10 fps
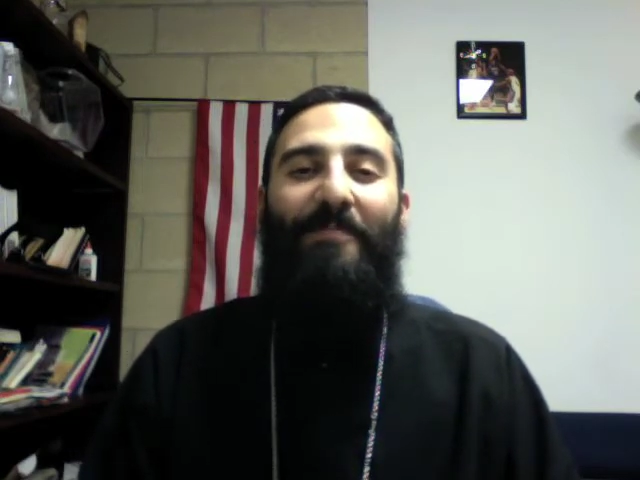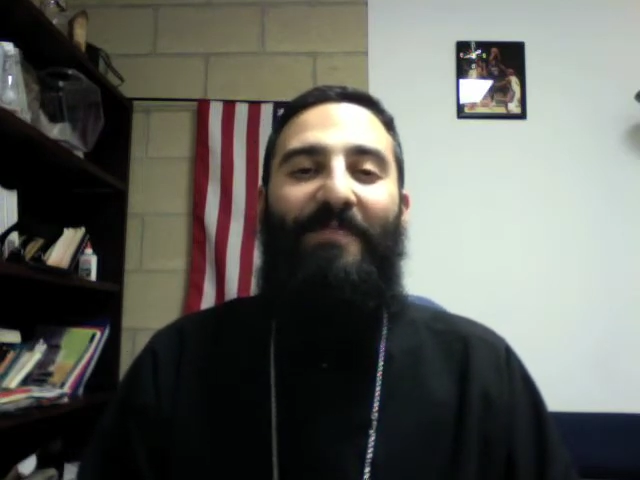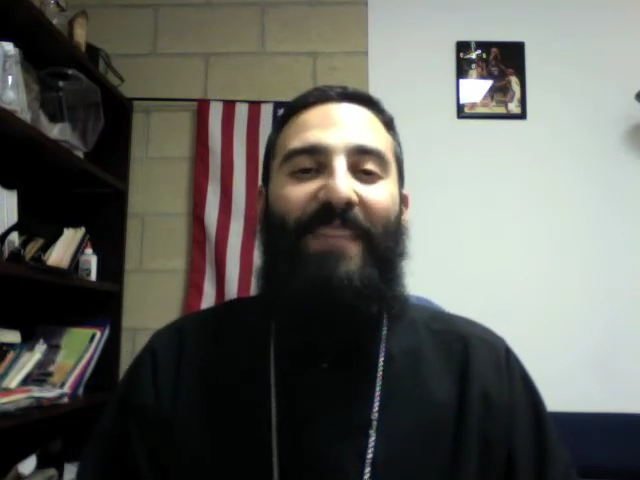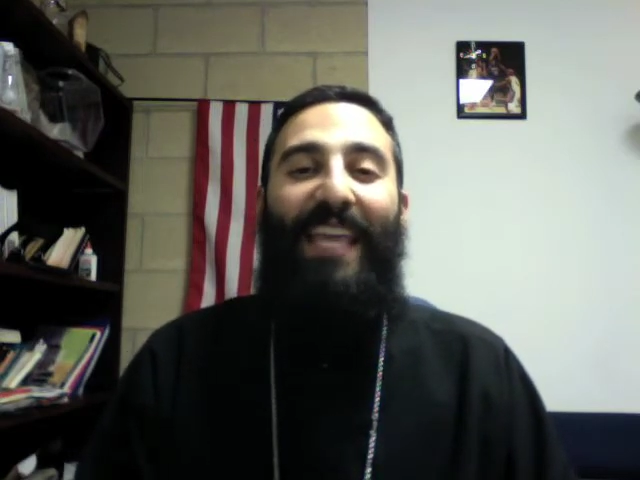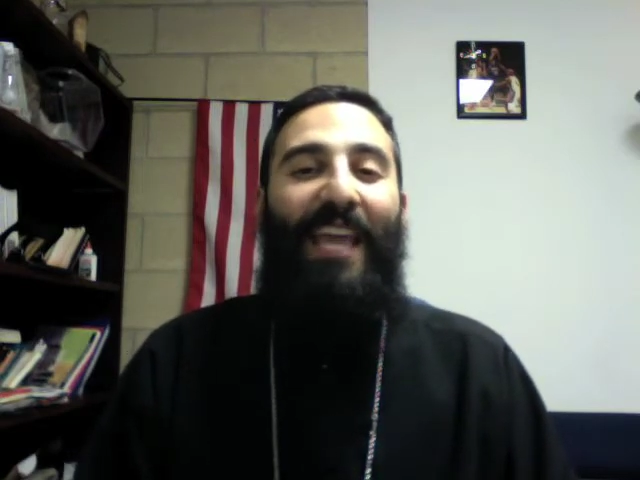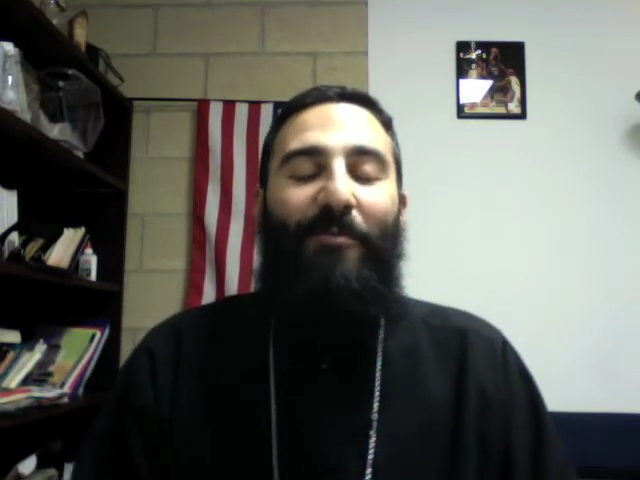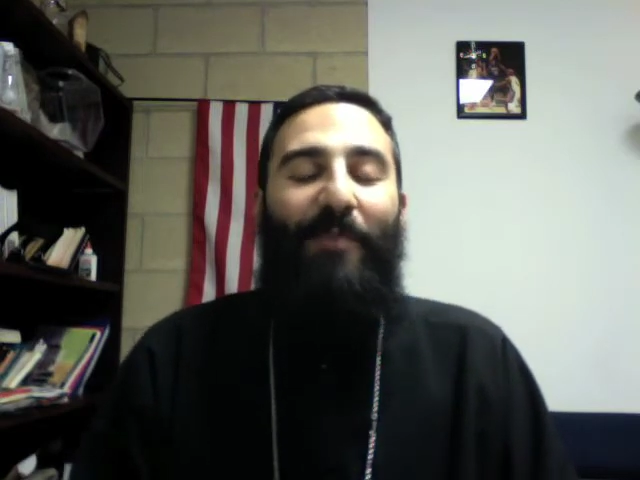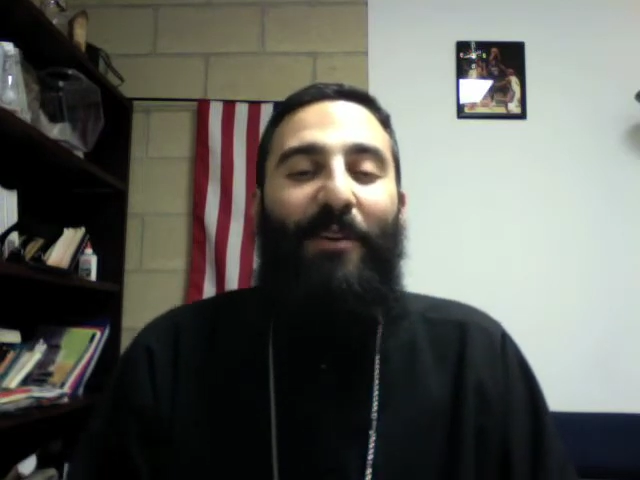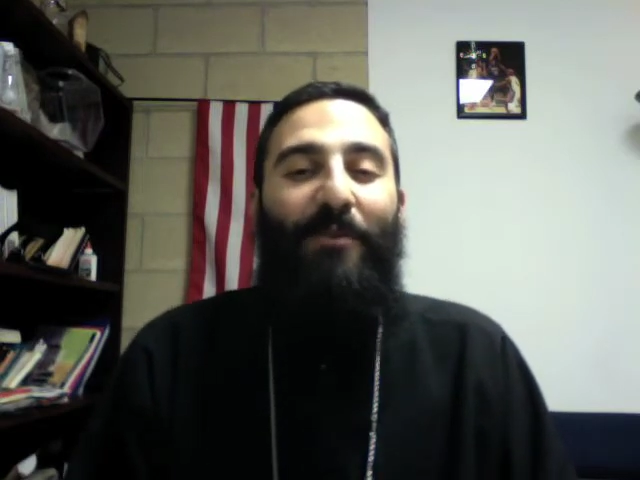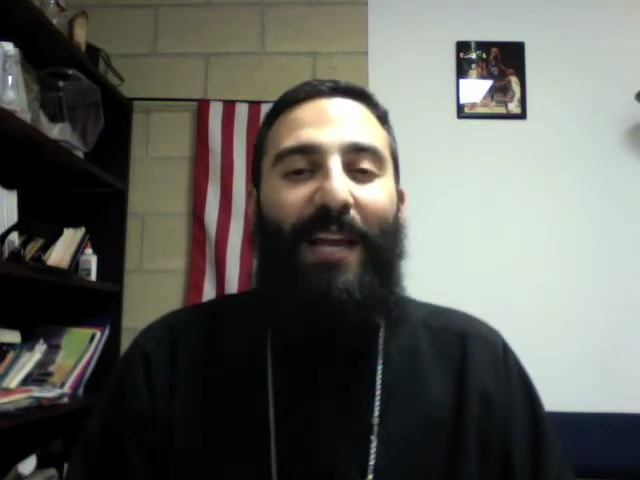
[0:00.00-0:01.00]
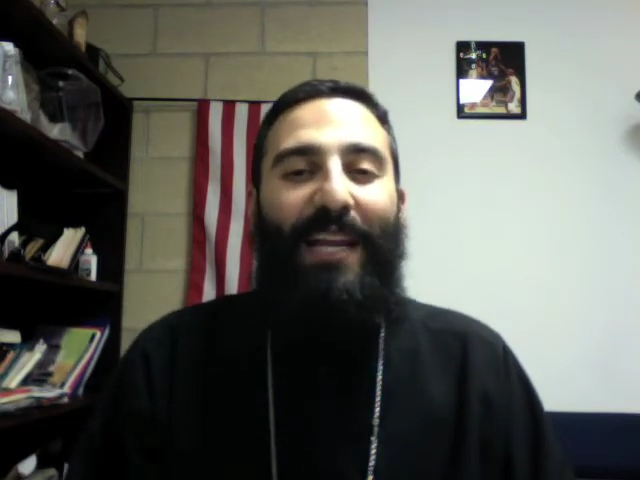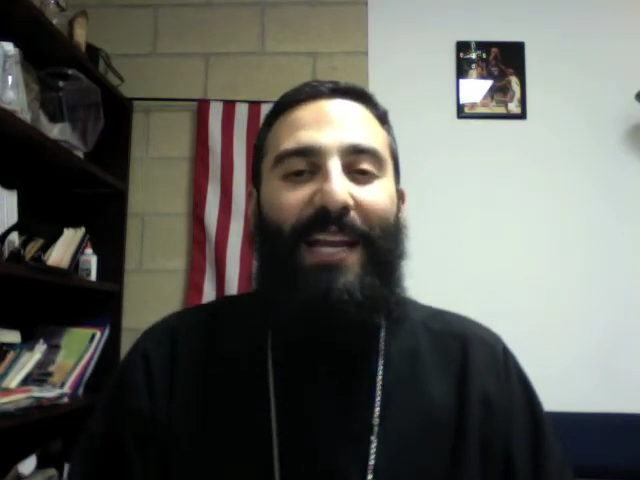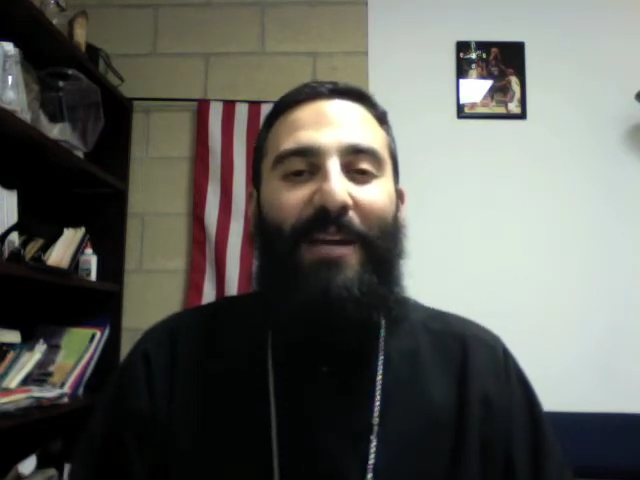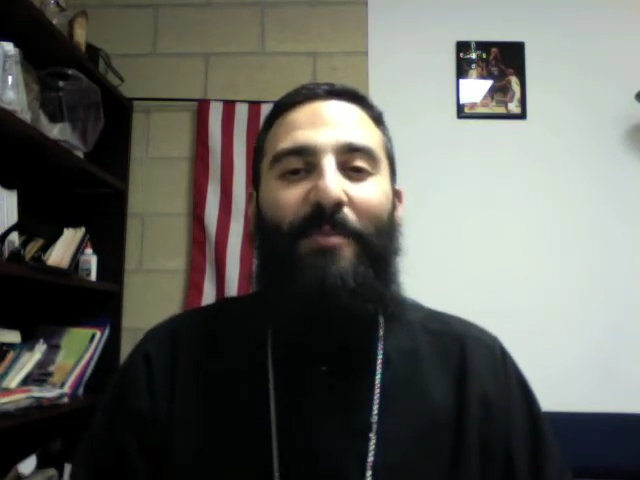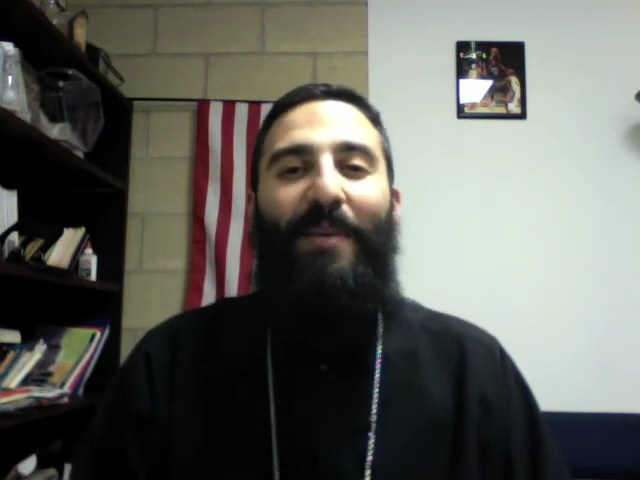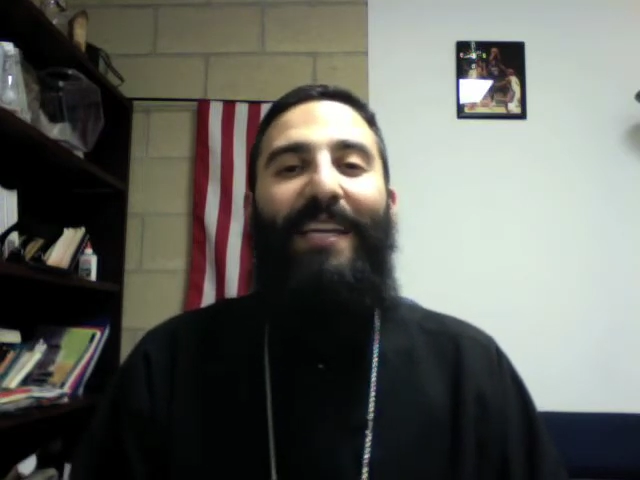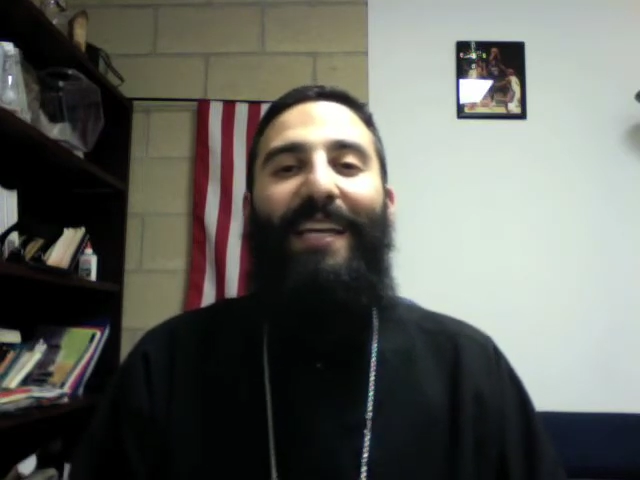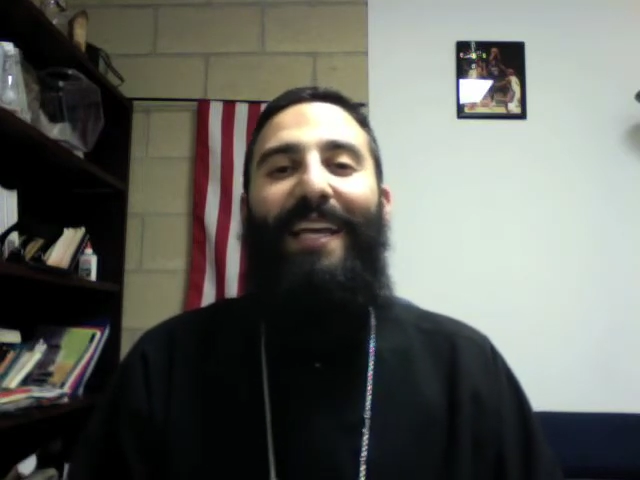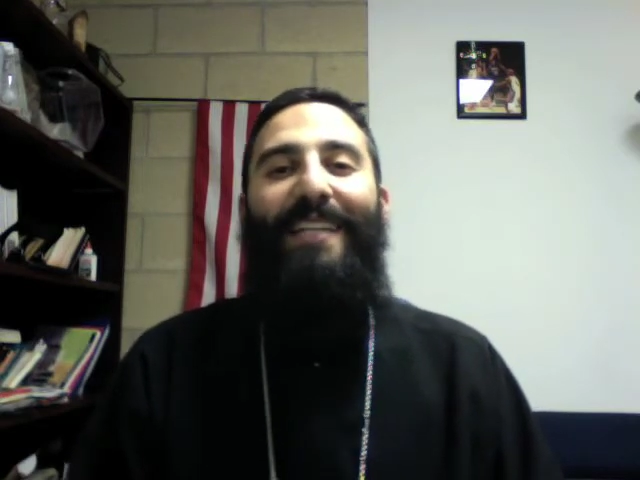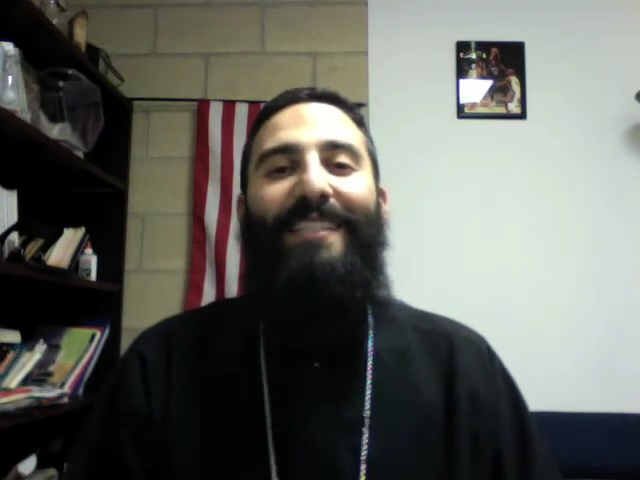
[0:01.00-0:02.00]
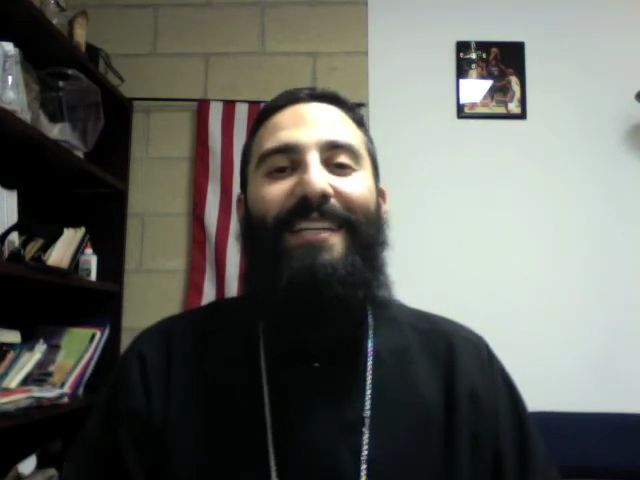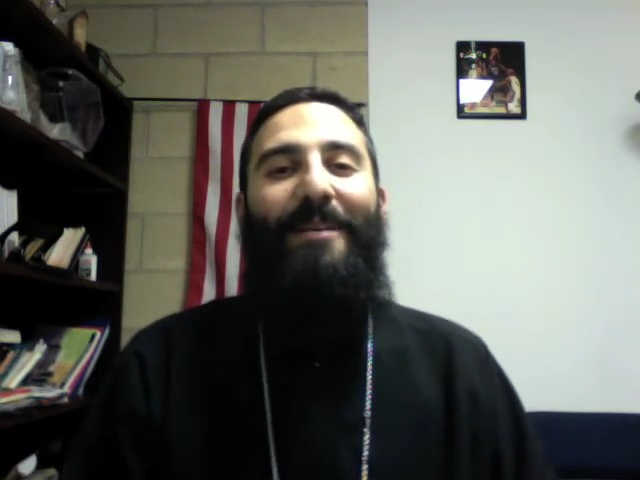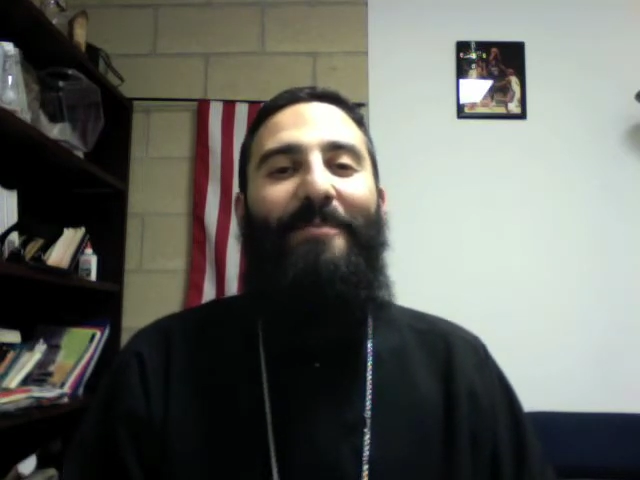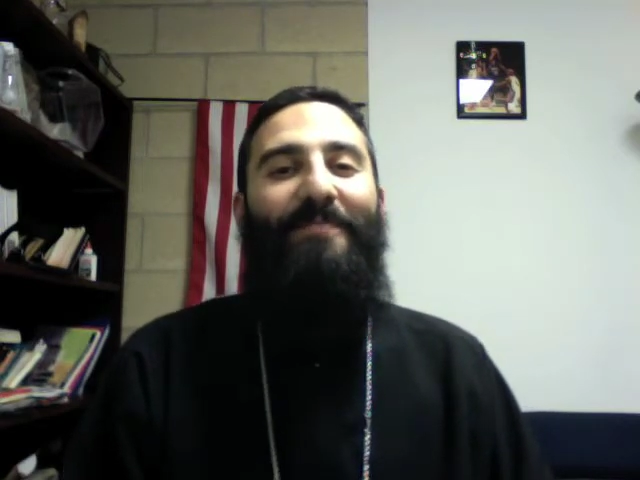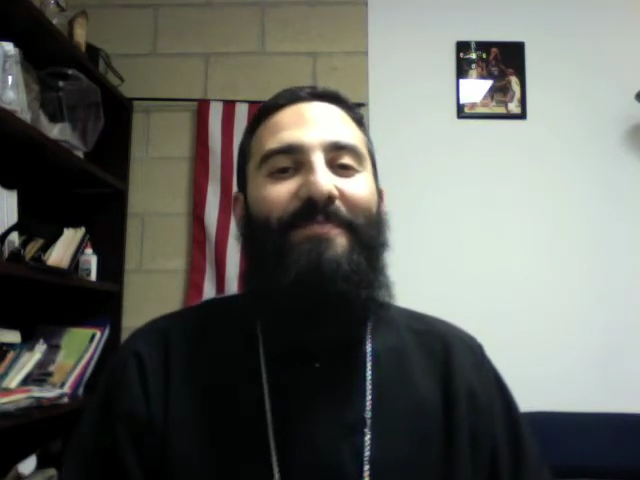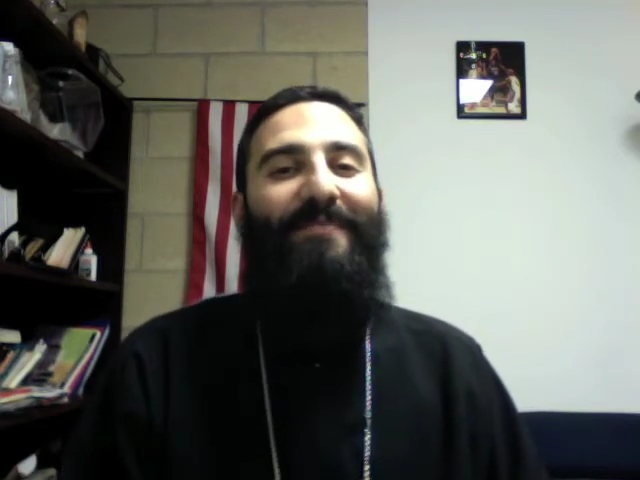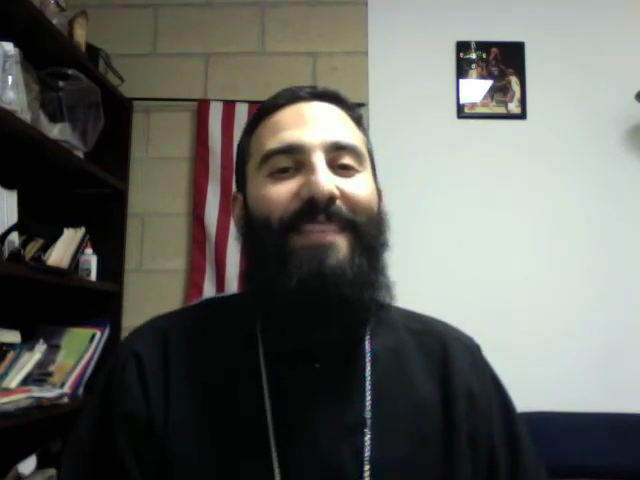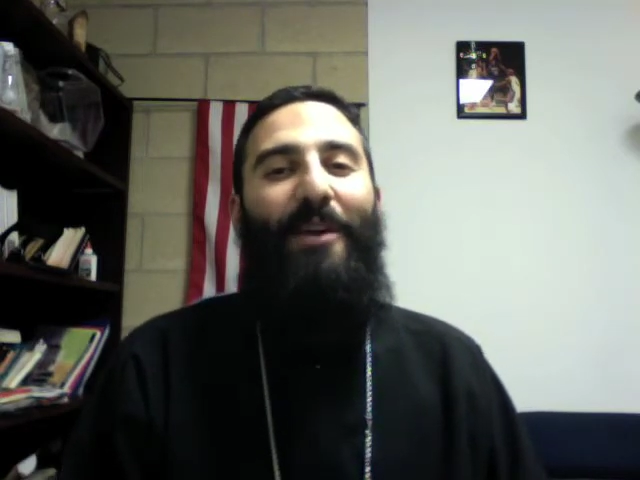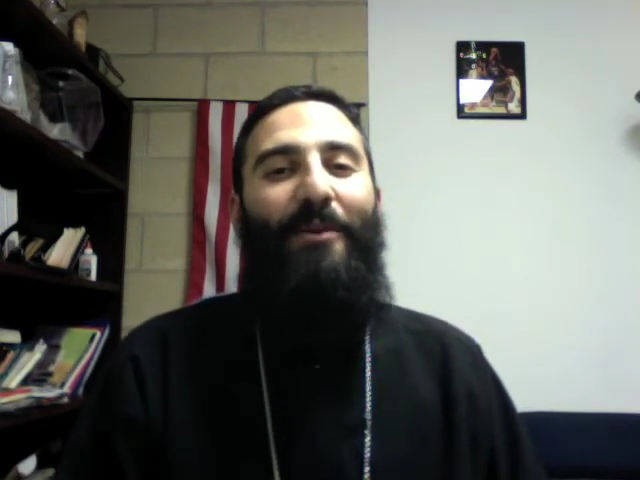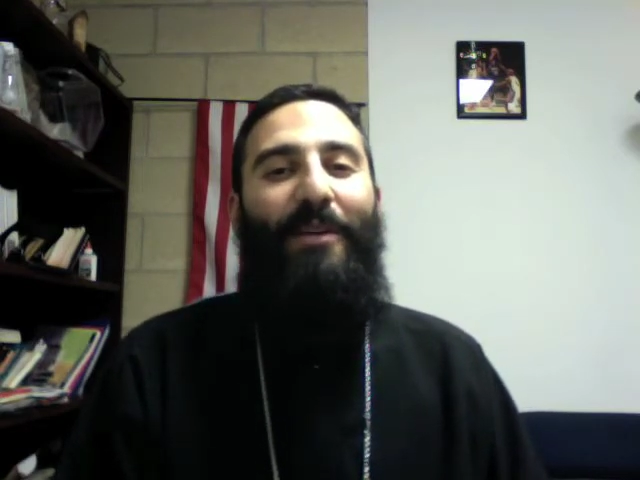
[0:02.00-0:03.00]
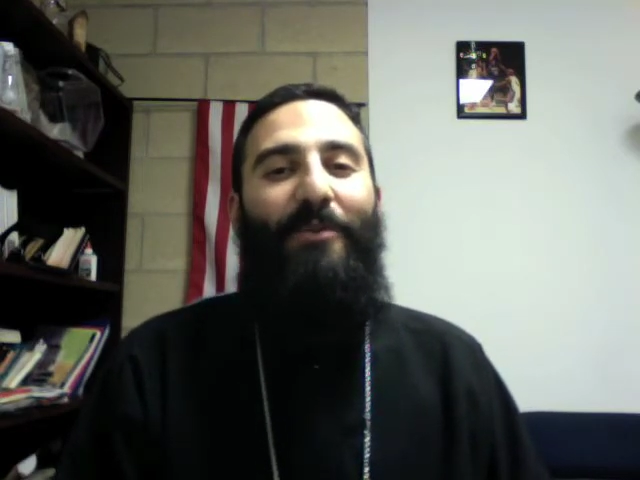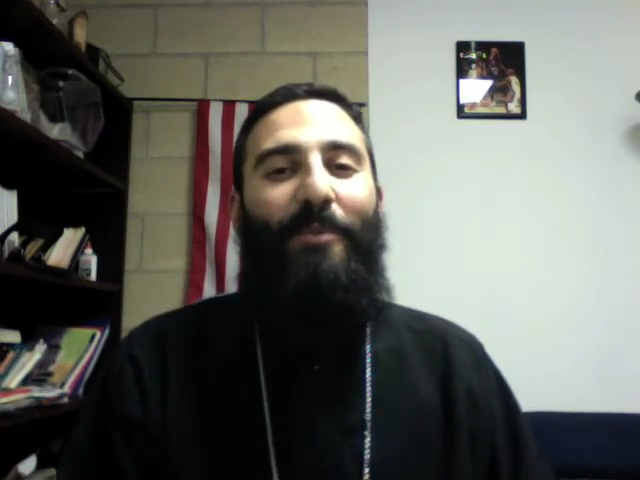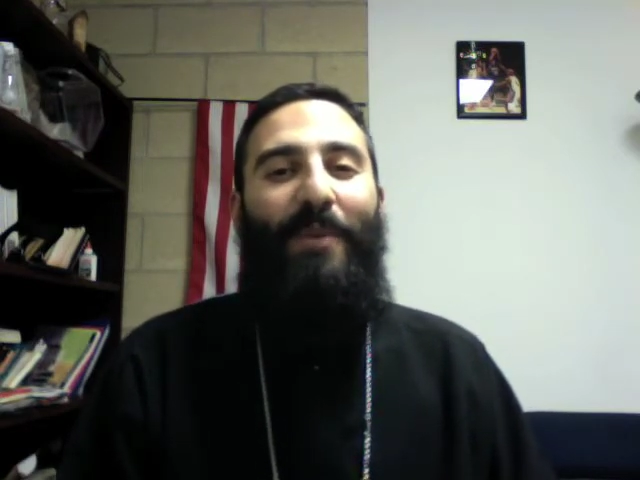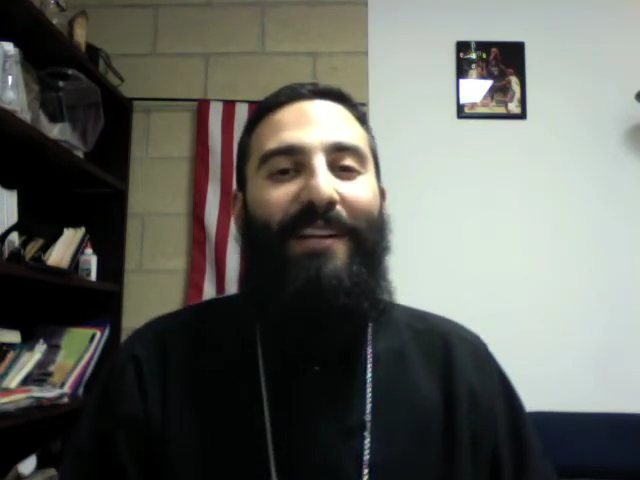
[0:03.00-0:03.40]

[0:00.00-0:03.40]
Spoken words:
he can't read or write Arabic, and, you know, he grew up here